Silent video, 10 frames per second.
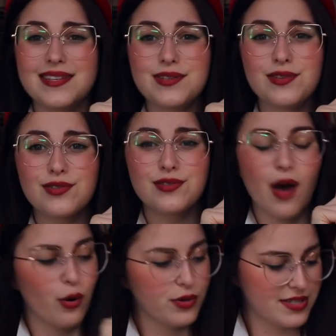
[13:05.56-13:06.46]
This is
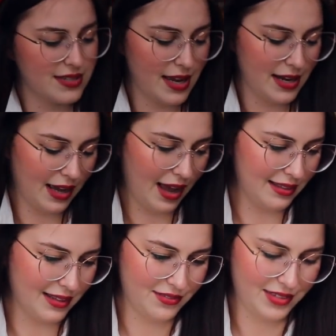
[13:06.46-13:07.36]
so stunning. I
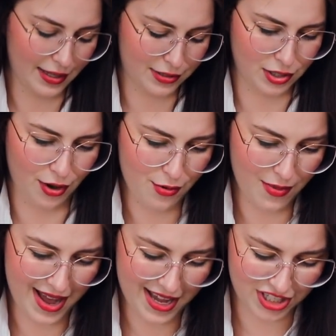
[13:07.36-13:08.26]
love that so
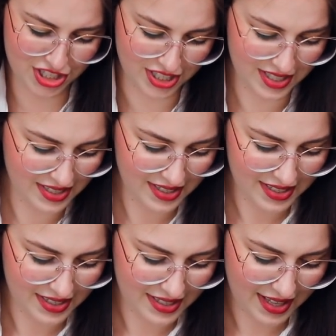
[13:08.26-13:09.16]
much.
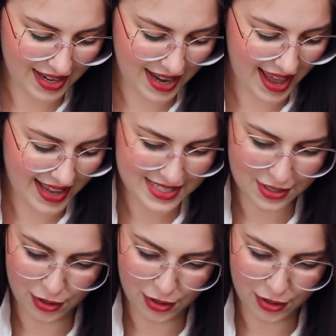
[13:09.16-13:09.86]
And it has